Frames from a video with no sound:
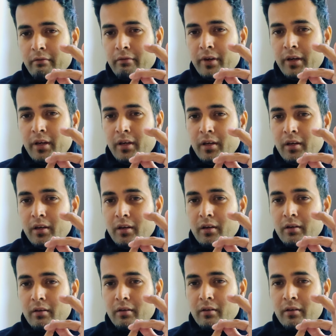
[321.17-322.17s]
we
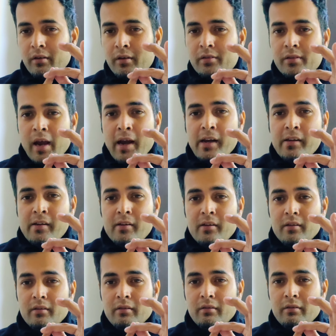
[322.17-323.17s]
decide
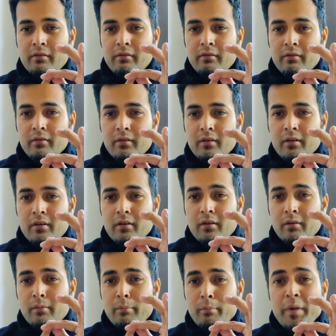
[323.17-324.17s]

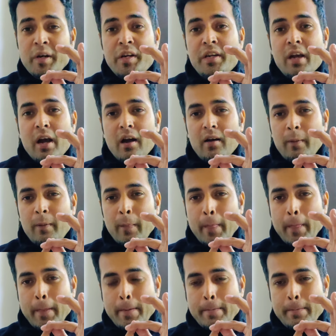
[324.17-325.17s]
media.
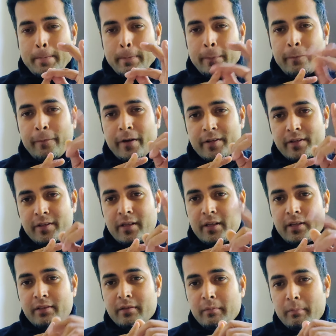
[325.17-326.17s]
First
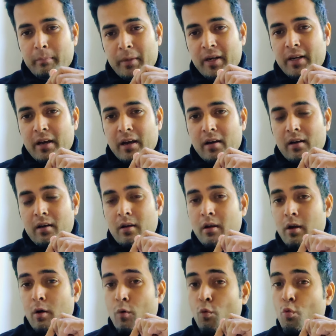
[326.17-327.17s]
things, media.
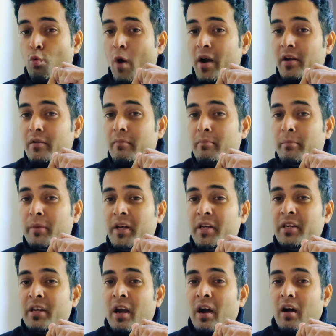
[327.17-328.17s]
What
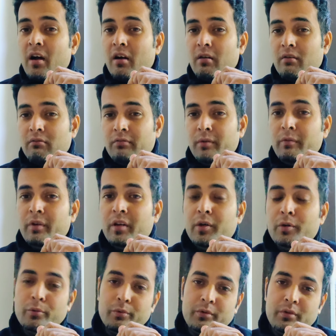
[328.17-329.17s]
media we will
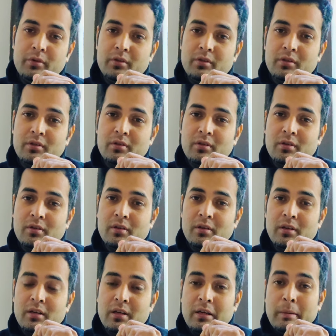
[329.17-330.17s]
use?
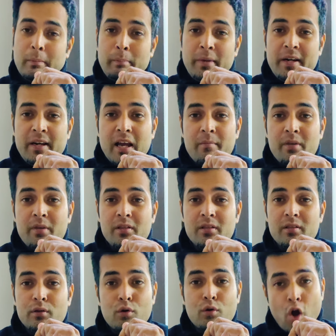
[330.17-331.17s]
Media
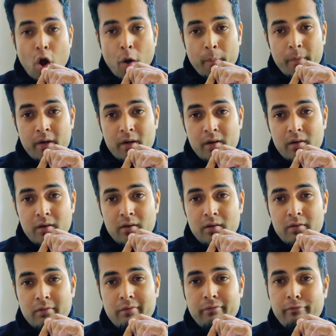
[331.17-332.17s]
means copper,
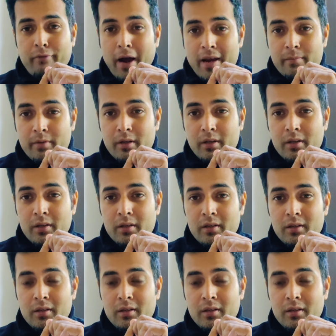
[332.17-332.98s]
fiber,